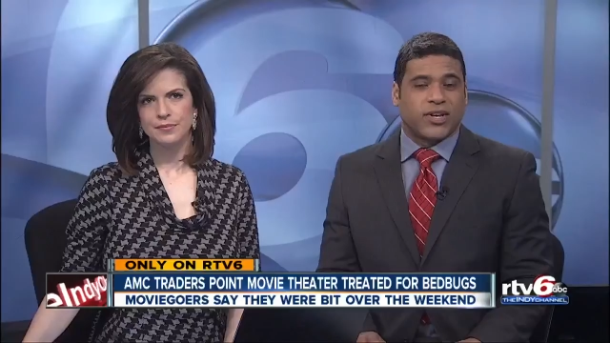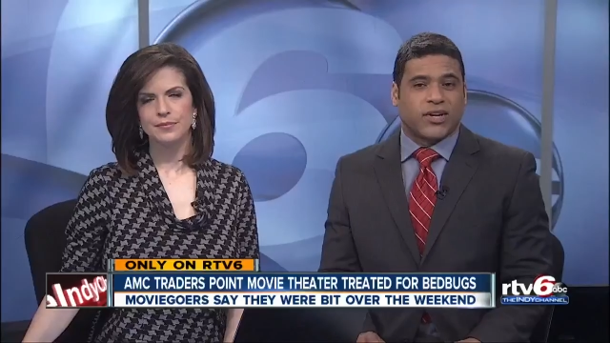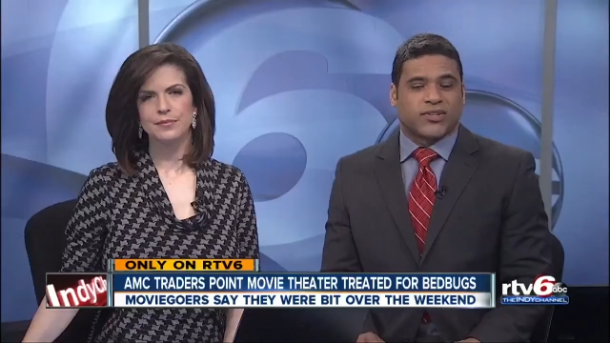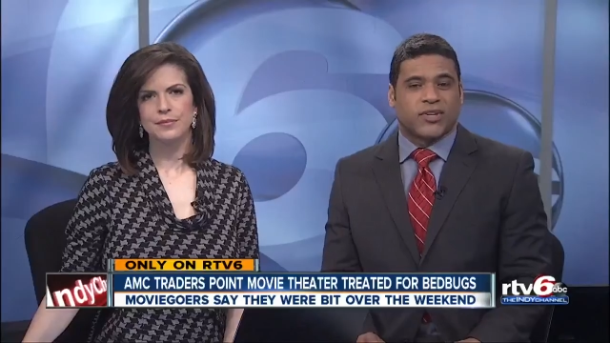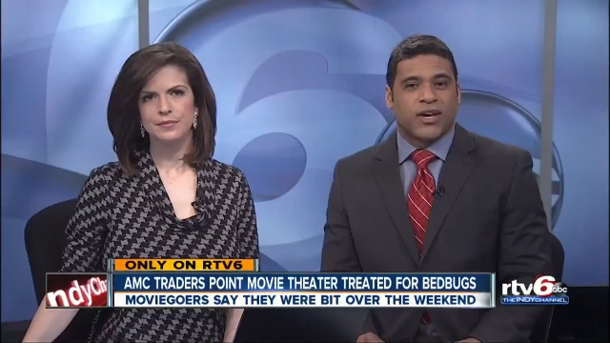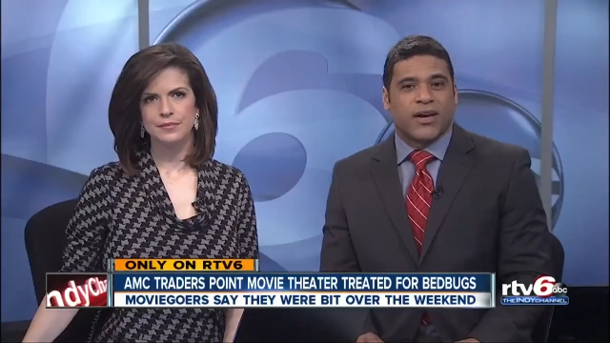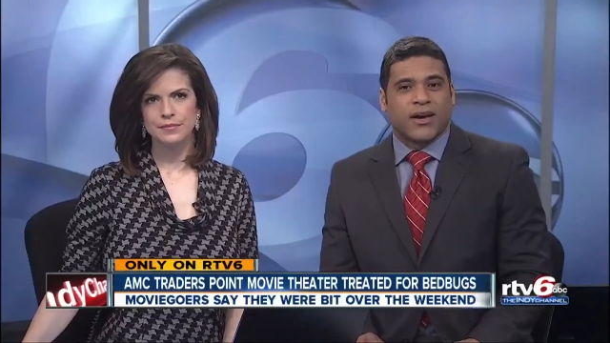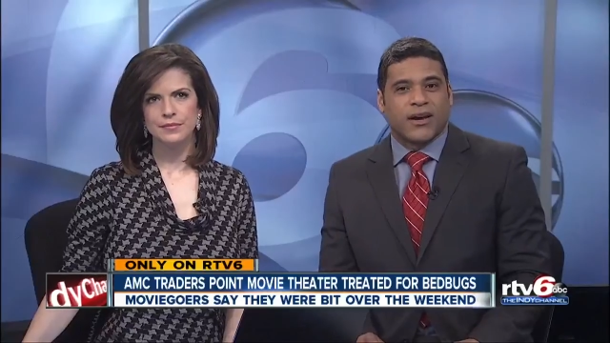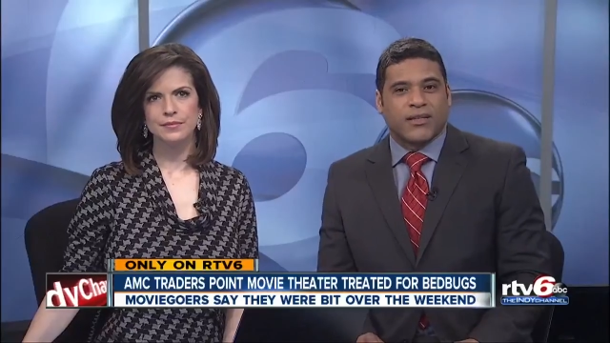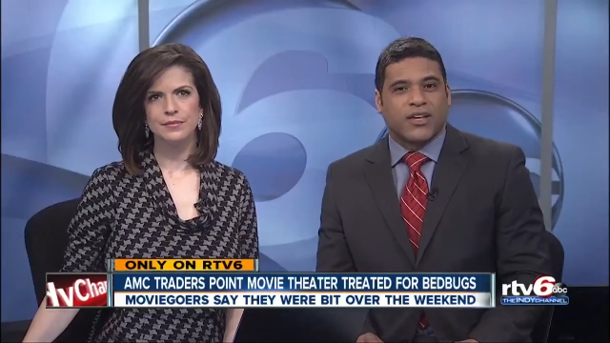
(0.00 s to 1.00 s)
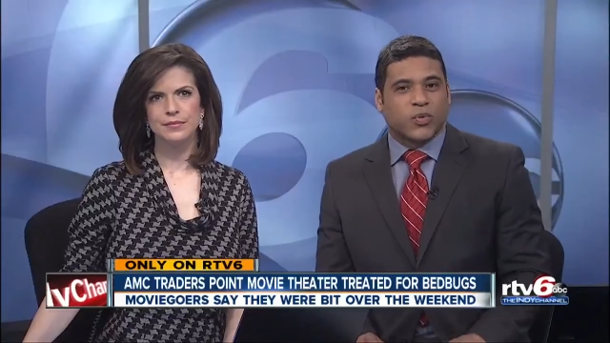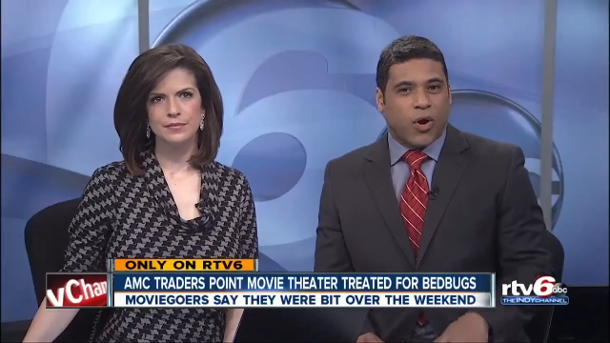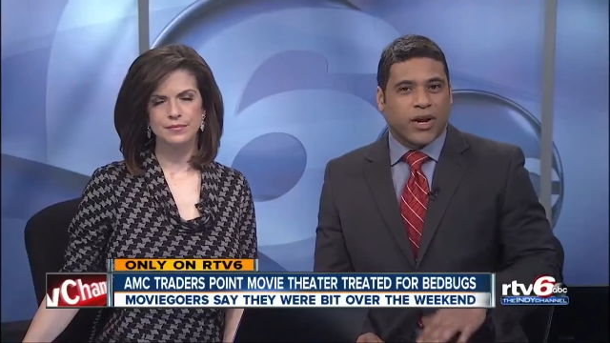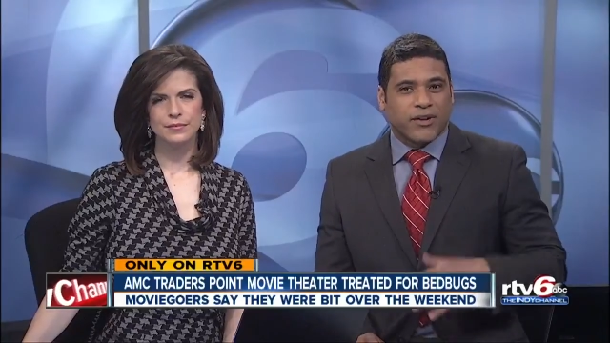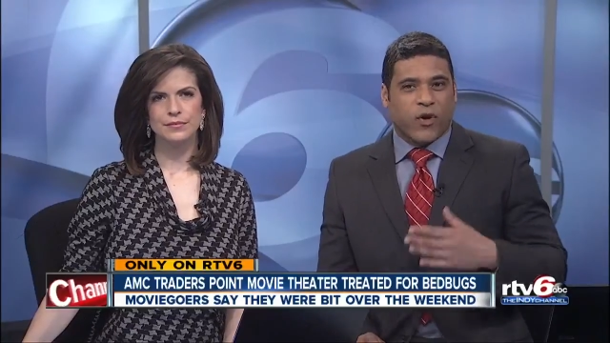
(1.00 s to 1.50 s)
Speaker 1: 6. This
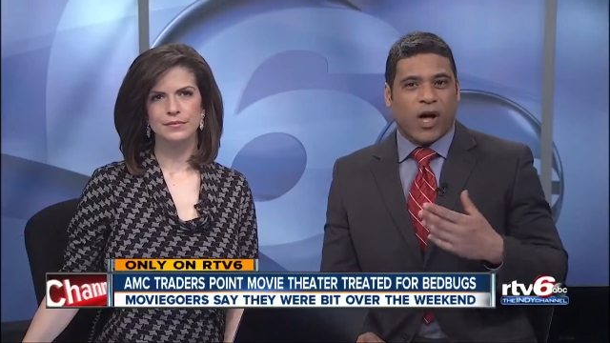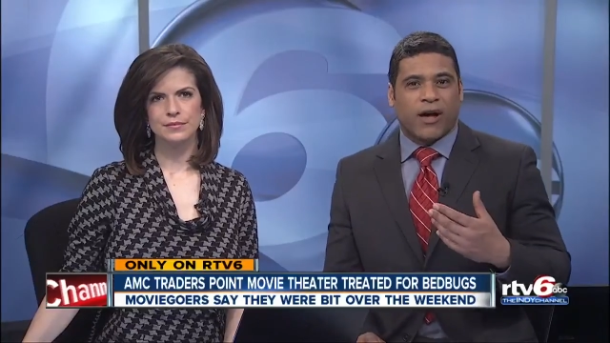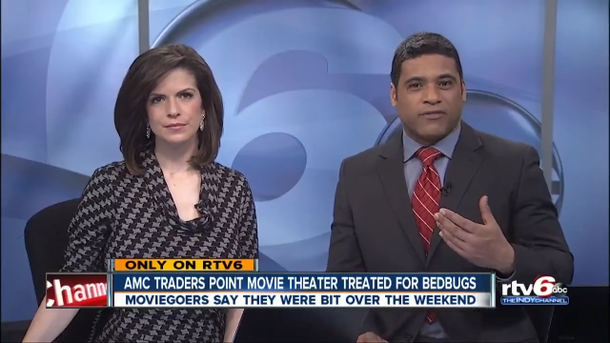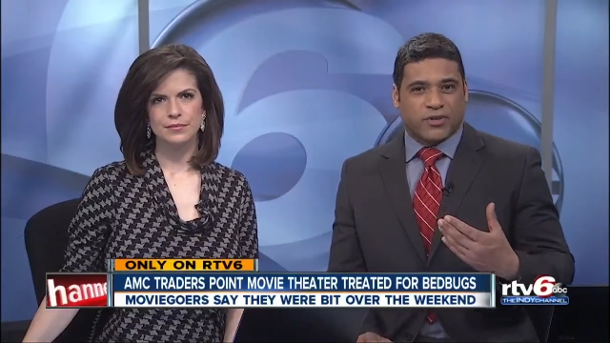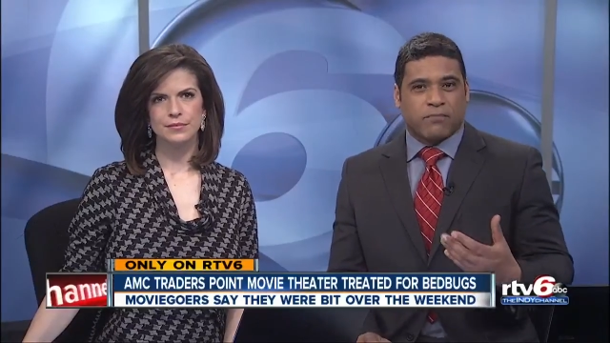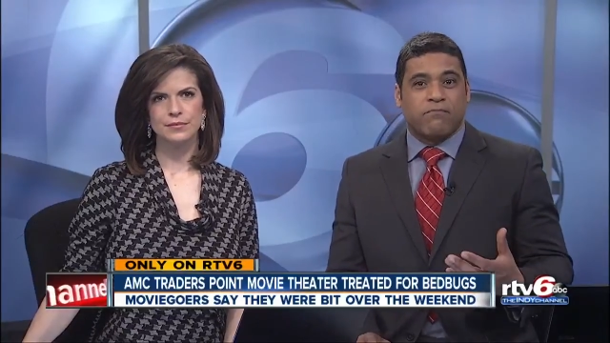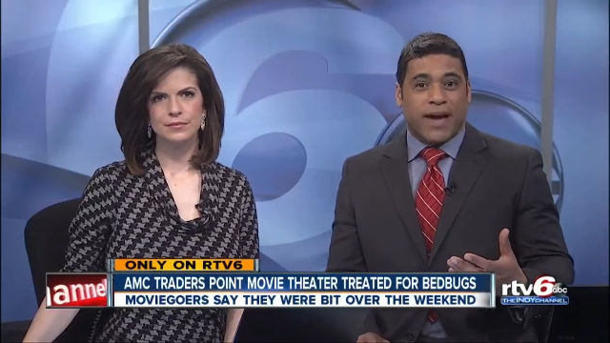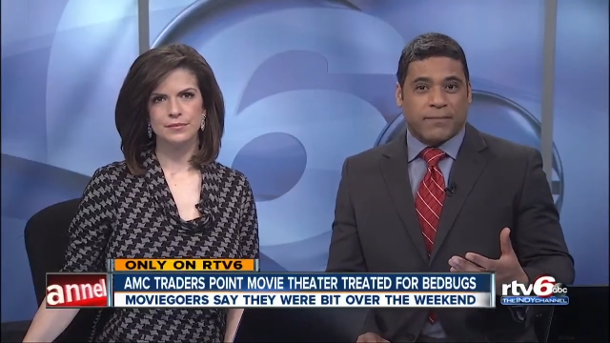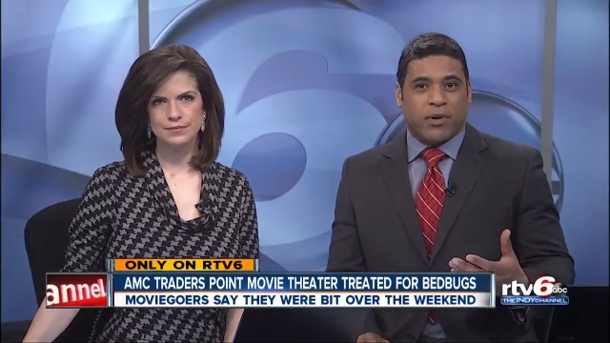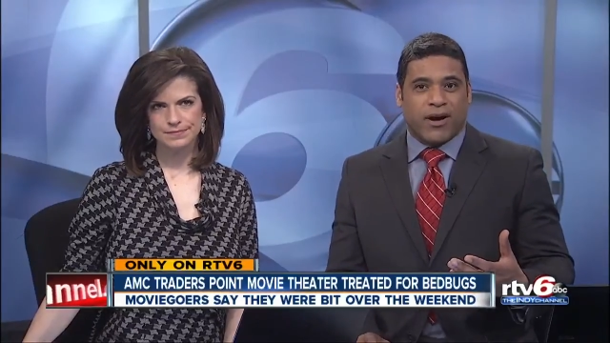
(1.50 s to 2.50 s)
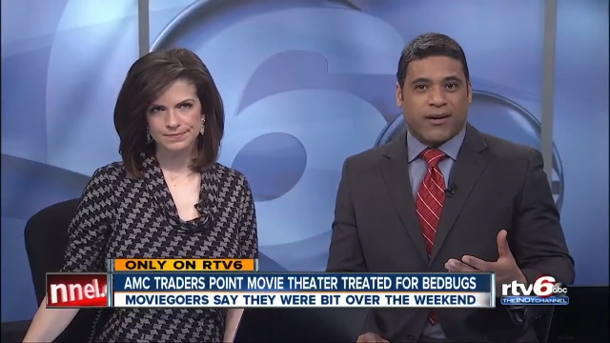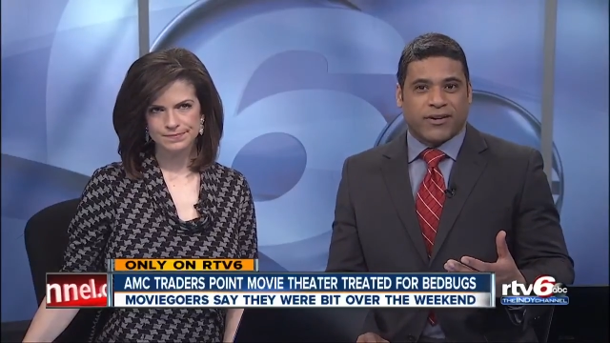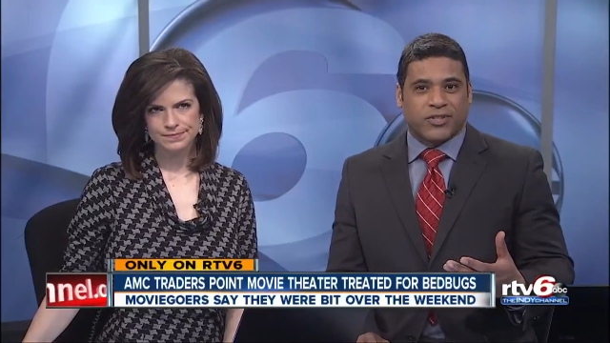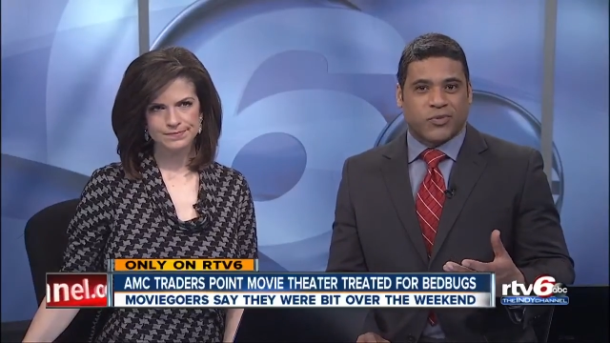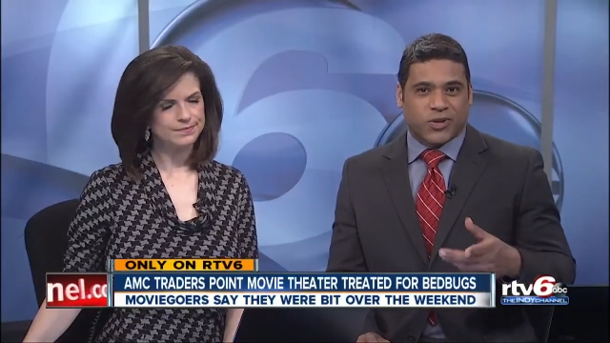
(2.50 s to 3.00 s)
one involves bed
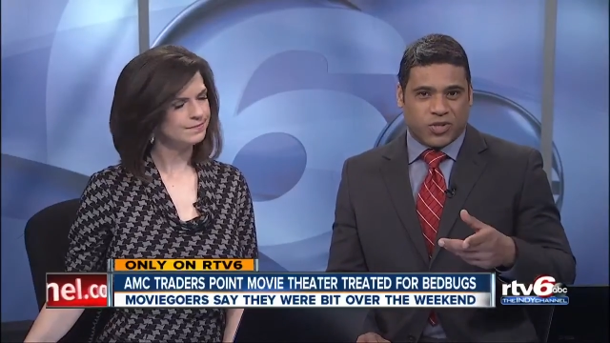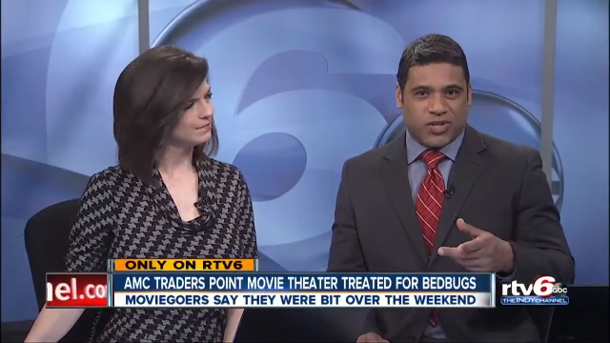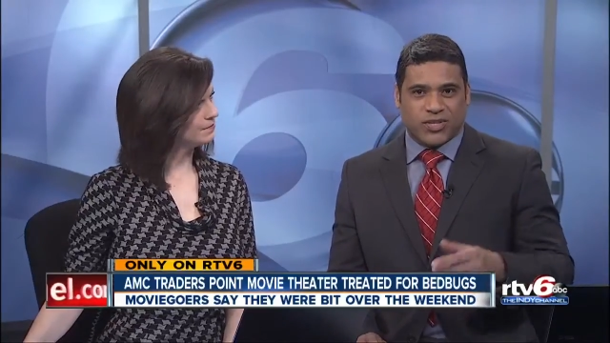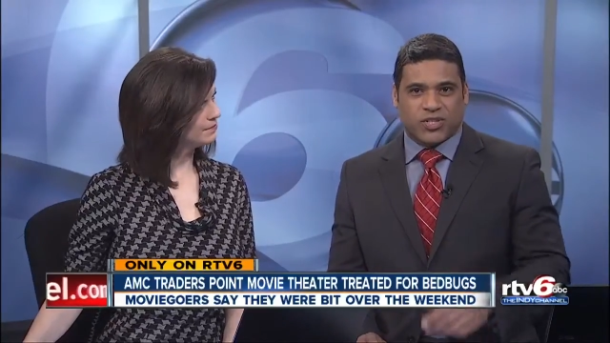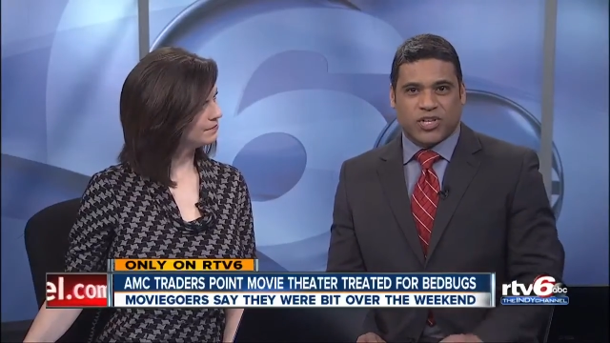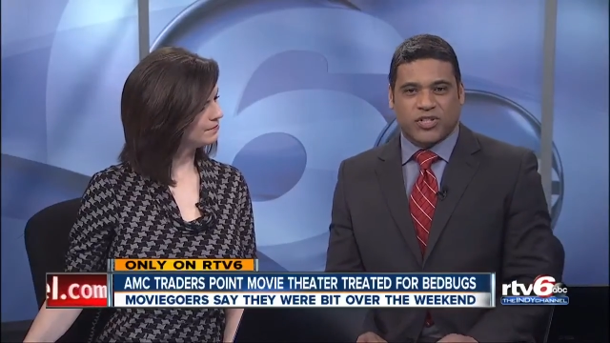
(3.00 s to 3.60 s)
bugs, which this